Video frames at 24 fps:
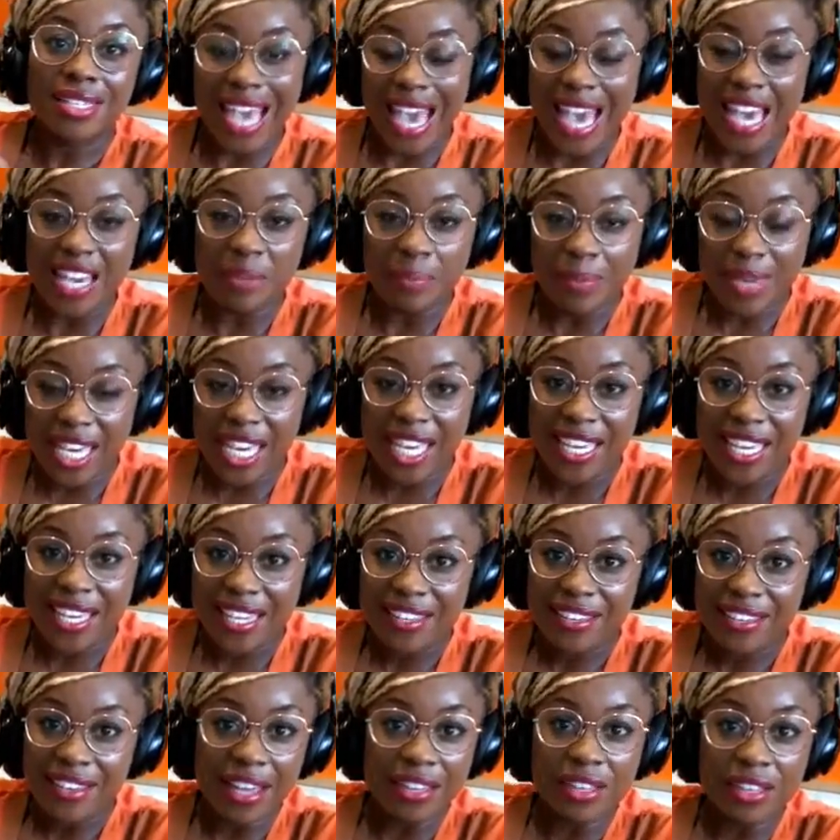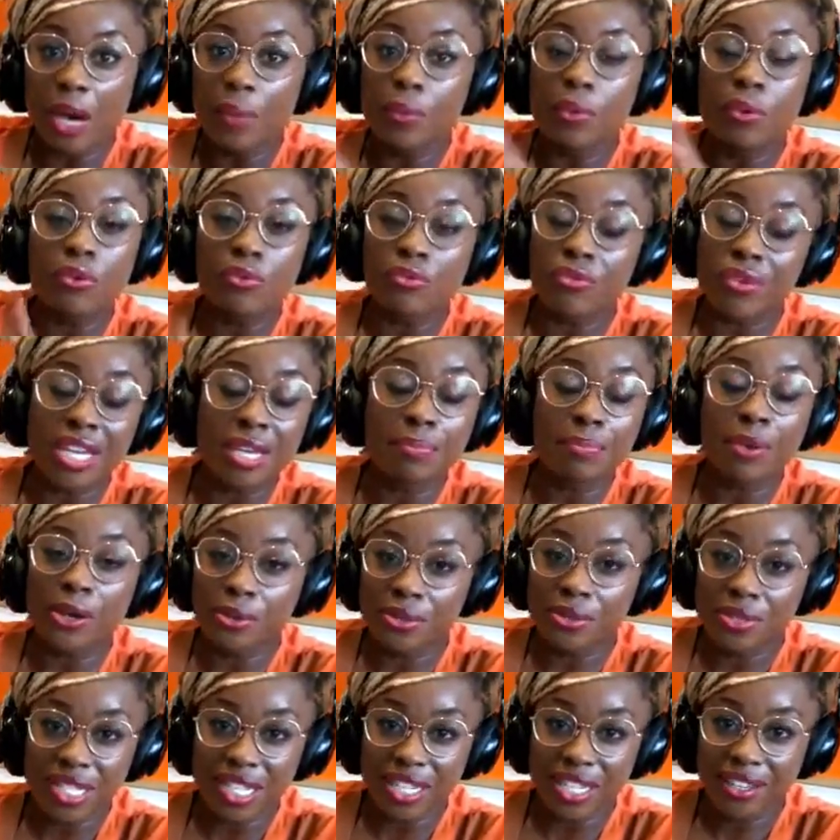tag me and I will
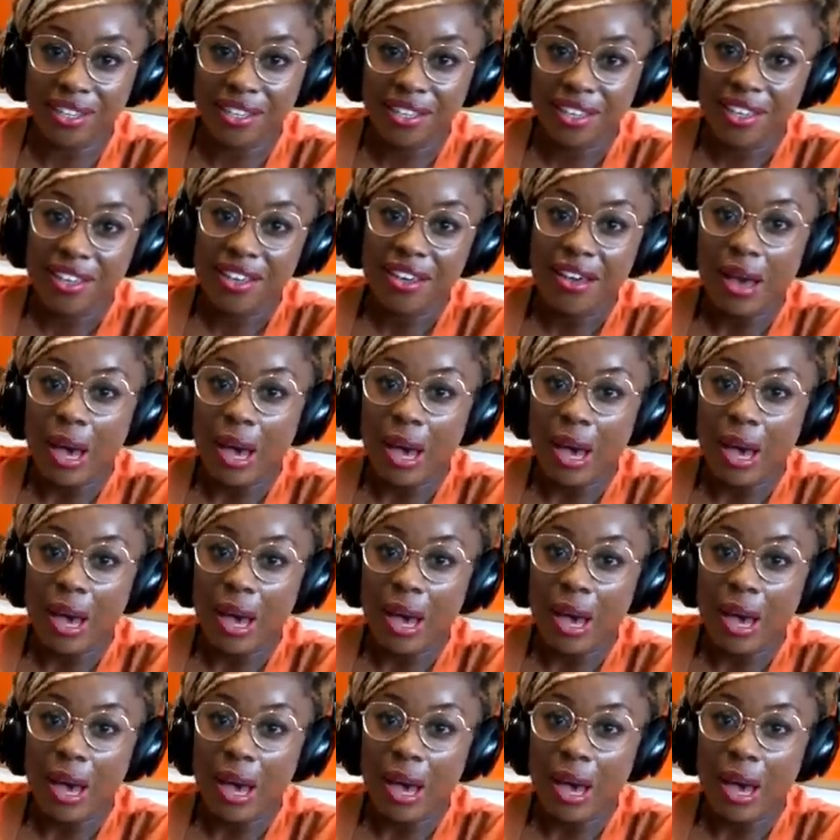repost it.